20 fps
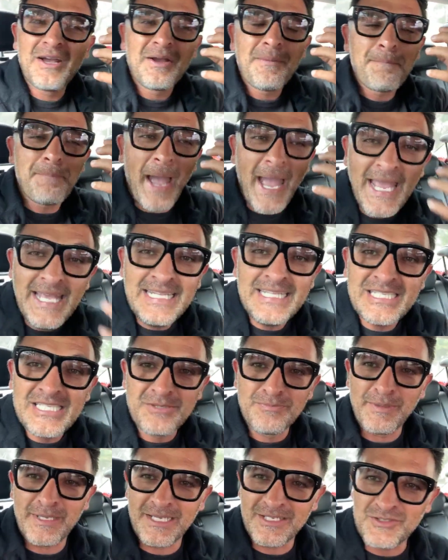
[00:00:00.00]
pains
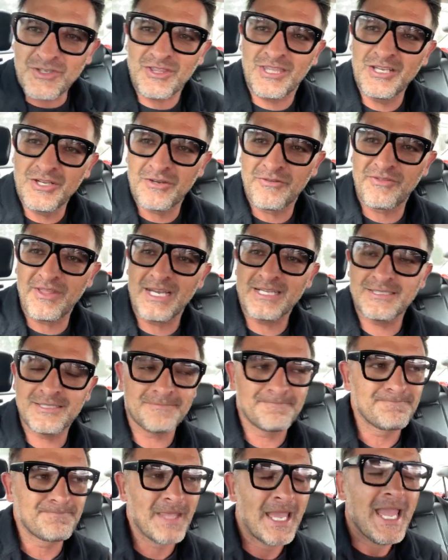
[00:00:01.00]
me to think of that.
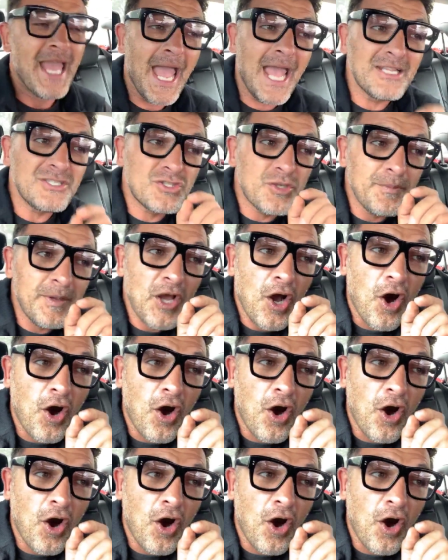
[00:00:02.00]
And to be